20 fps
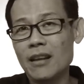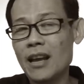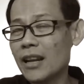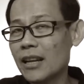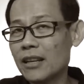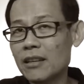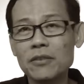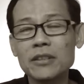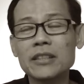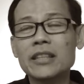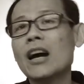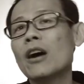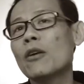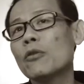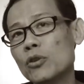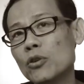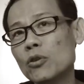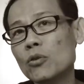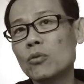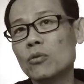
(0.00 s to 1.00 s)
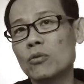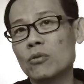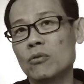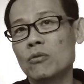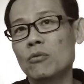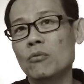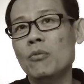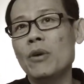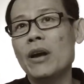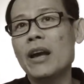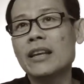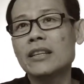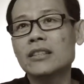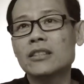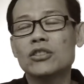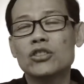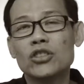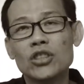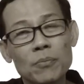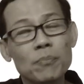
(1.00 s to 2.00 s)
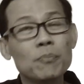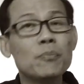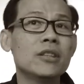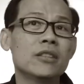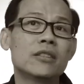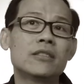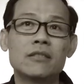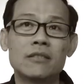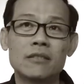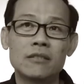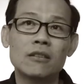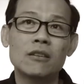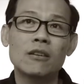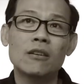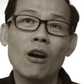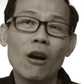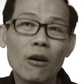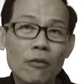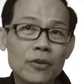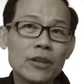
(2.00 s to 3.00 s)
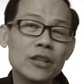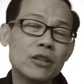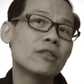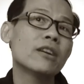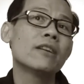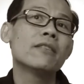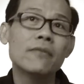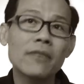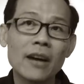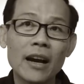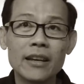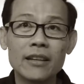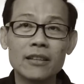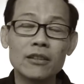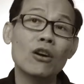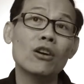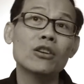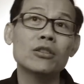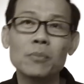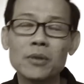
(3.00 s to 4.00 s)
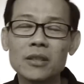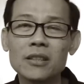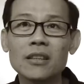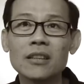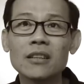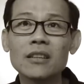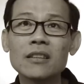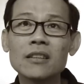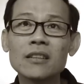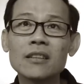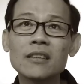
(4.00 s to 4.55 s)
I can even tell you where is the cheapest coffee you can find in the hospital.